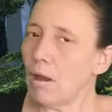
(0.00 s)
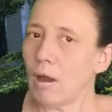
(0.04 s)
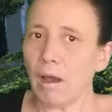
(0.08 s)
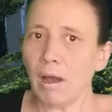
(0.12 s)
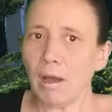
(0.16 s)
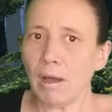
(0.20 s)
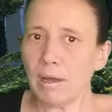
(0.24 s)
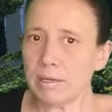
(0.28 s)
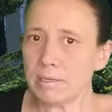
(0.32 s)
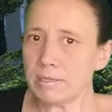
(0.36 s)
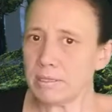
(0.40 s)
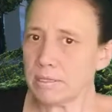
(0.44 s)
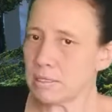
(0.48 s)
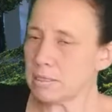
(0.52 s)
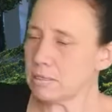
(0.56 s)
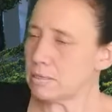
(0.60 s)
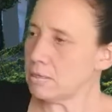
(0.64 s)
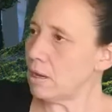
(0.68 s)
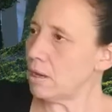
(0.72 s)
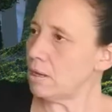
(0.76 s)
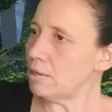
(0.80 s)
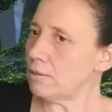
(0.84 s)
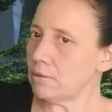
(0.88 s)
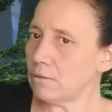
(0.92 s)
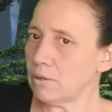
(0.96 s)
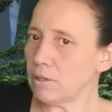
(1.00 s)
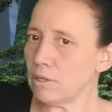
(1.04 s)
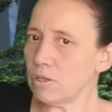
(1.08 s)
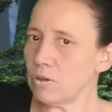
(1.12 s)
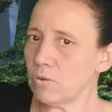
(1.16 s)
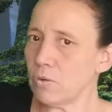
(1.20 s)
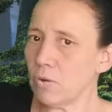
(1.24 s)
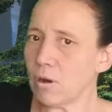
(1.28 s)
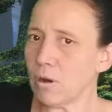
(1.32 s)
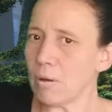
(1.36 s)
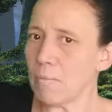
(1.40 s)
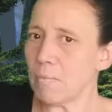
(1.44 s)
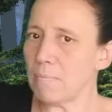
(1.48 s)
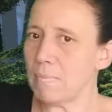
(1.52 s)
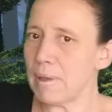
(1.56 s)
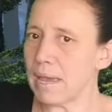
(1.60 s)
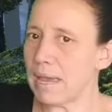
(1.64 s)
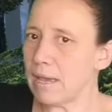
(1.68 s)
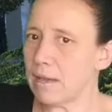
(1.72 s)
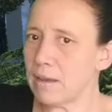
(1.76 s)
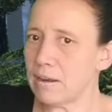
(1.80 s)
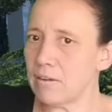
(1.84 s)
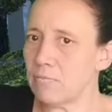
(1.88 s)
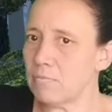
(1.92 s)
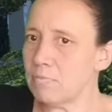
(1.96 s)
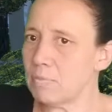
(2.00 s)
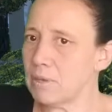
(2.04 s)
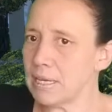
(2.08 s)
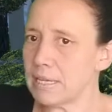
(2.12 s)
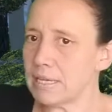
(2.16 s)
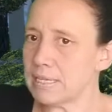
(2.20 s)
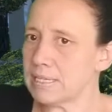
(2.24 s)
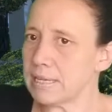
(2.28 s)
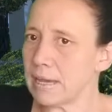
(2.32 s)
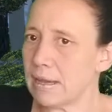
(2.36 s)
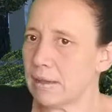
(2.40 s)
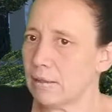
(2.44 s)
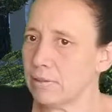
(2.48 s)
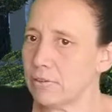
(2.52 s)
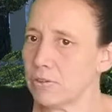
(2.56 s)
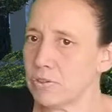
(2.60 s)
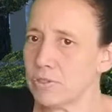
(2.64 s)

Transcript: I did not know that. You are a man of many talents.